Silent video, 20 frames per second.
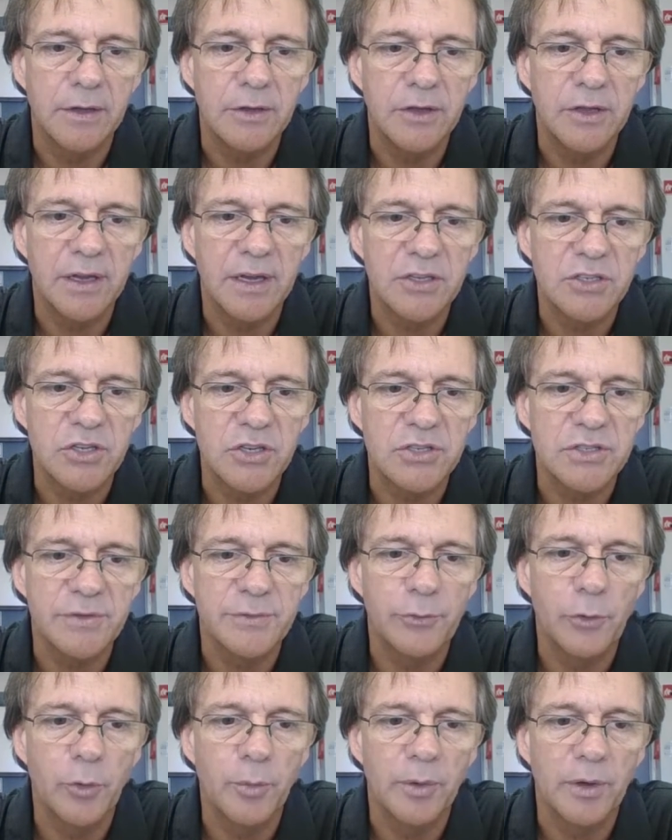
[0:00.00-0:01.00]
You can actually
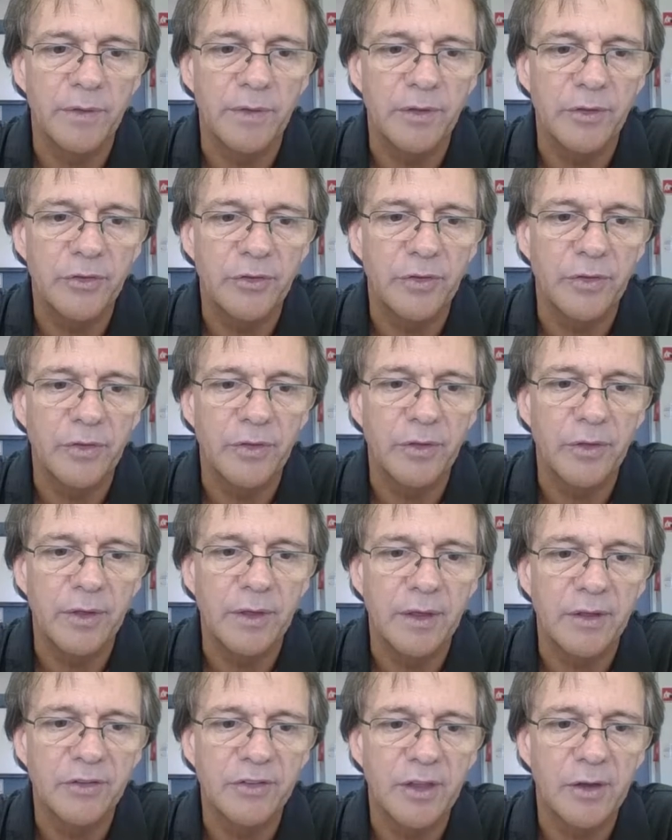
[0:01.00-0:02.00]
use a formula of this, that
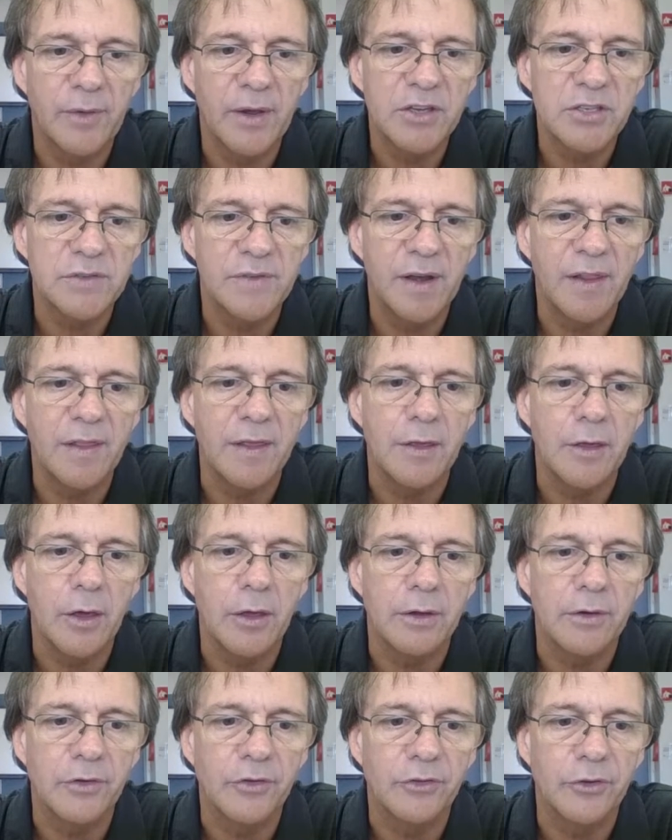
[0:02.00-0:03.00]
the acceleration of anything
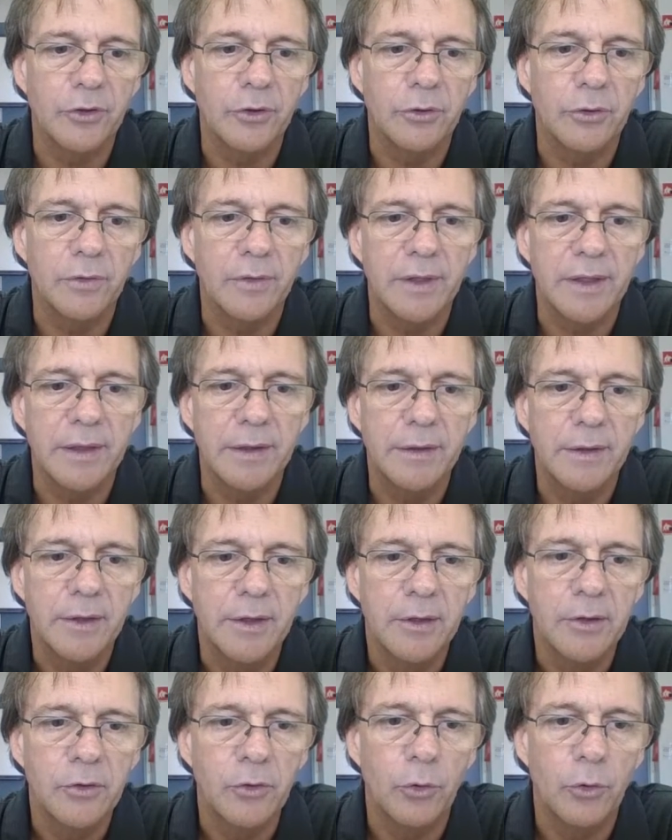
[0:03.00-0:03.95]
going in a circle there,